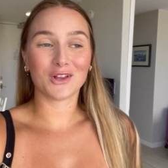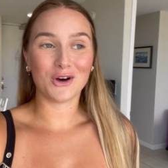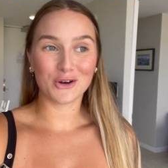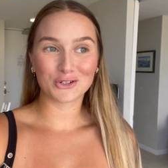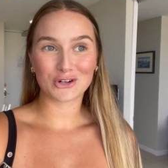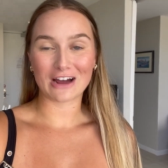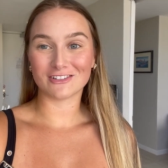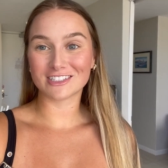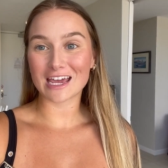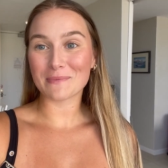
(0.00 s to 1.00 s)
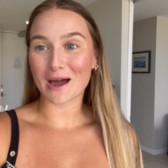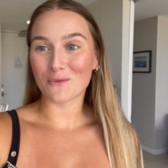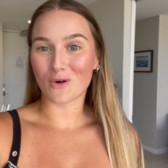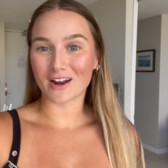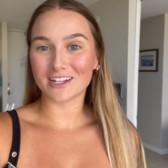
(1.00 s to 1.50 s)
long travel day, but I
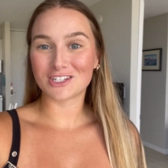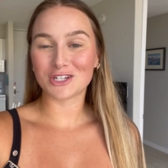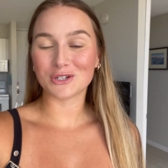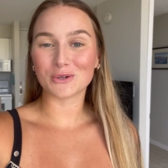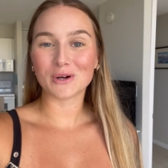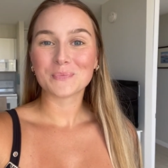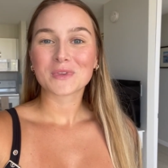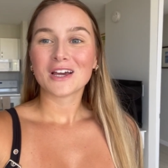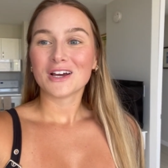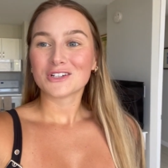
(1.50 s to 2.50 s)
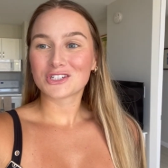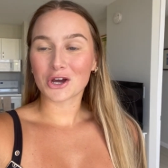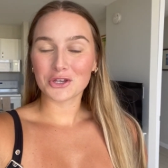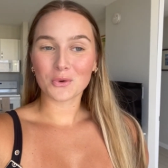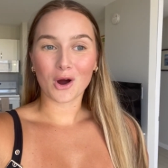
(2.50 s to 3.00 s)
wanted to show
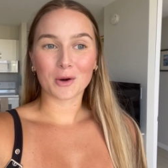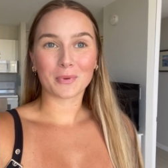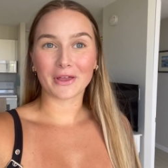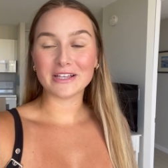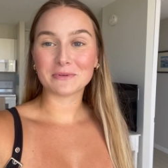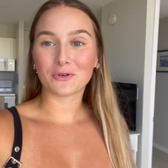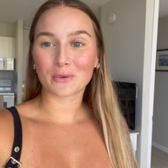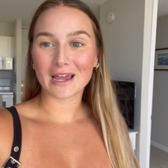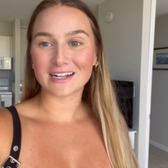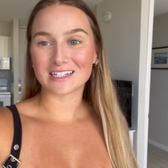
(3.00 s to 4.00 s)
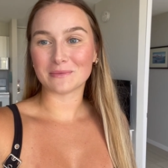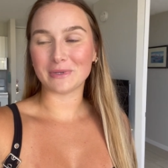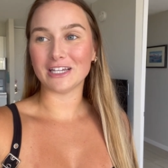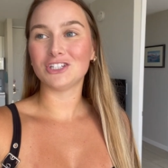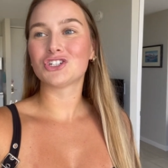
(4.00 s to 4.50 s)
you our place before we head to the
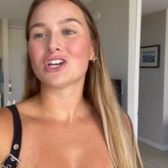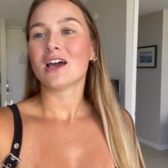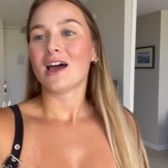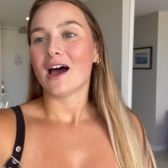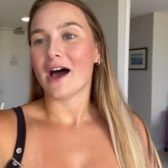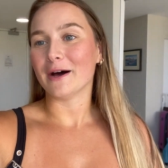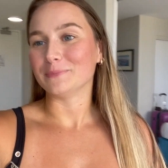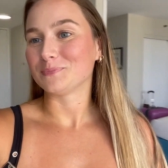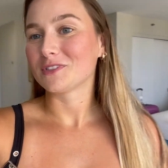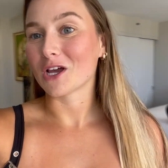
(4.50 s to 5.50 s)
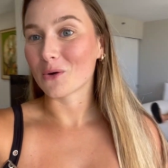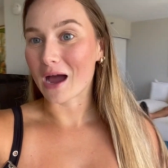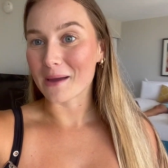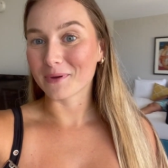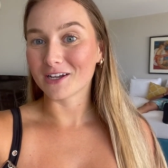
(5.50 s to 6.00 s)
beach. Um, so
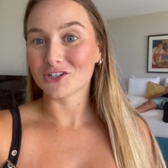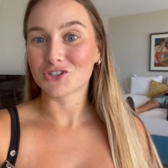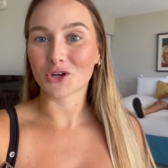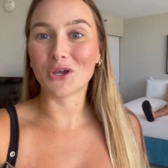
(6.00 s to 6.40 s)
I'm gonna show